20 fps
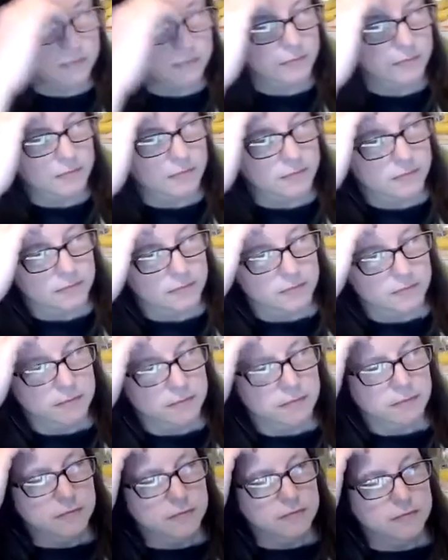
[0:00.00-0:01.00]

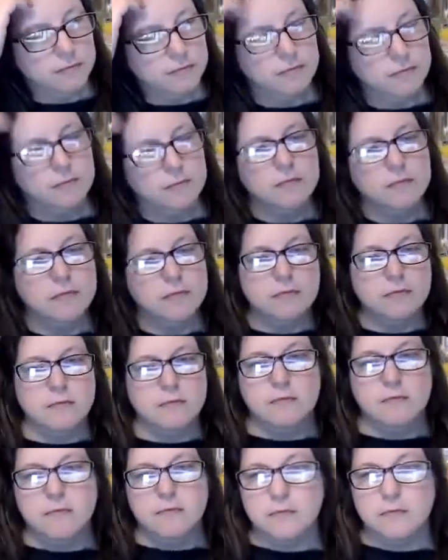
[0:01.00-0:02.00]

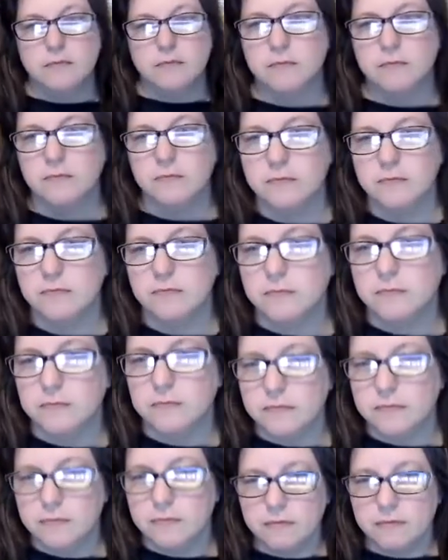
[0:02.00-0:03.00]

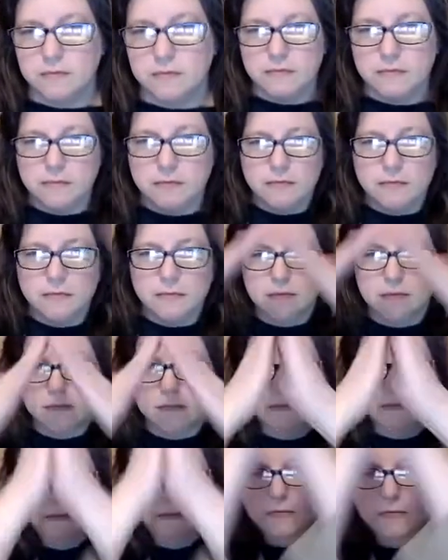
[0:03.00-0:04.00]

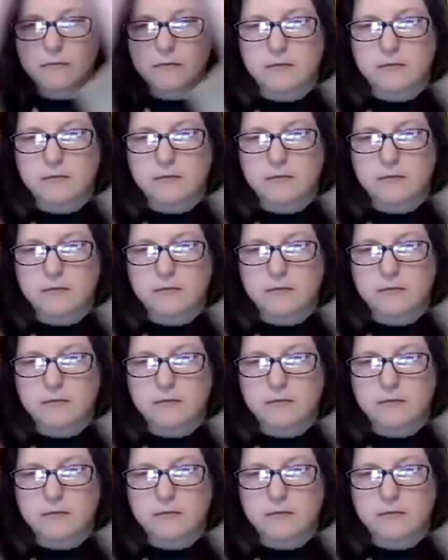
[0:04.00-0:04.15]
(silent)